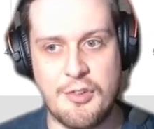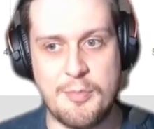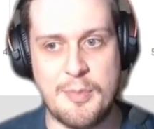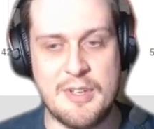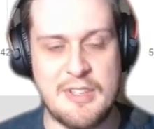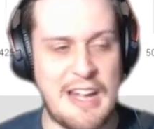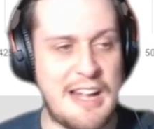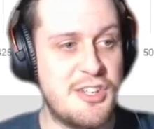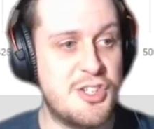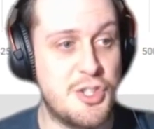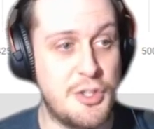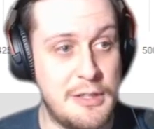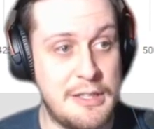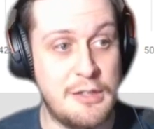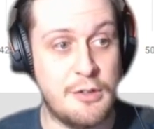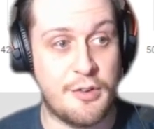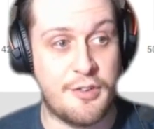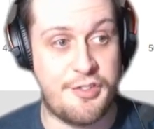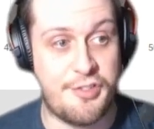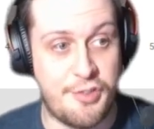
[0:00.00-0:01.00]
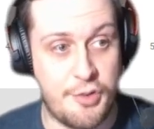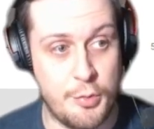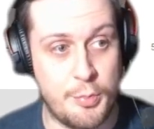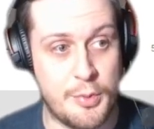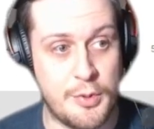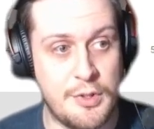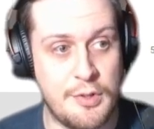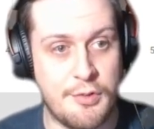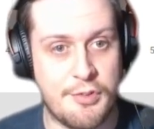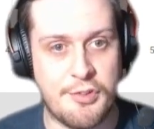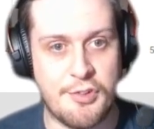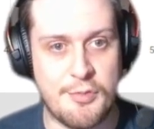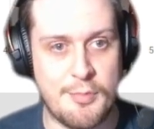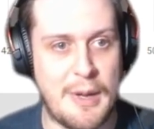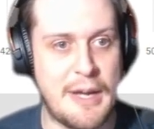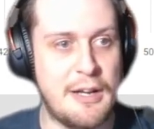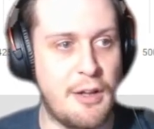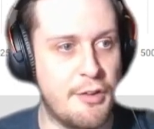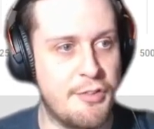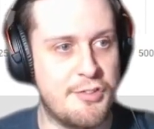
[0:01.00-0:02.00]
potentially your super users
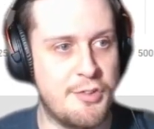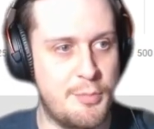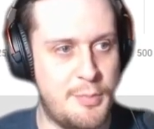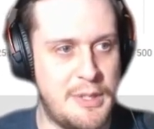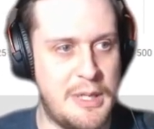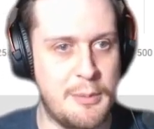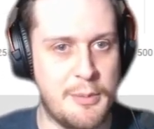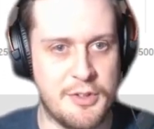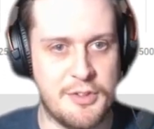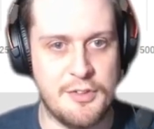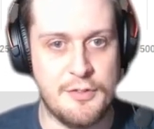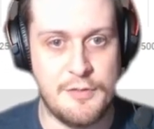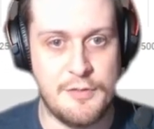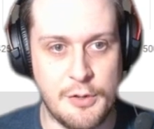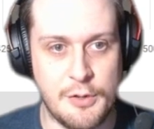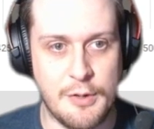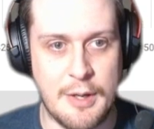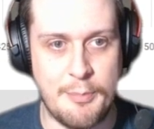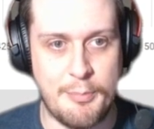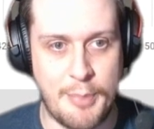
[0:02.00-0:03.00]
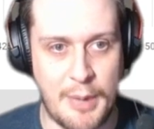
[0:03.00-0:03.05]
might also be able to it.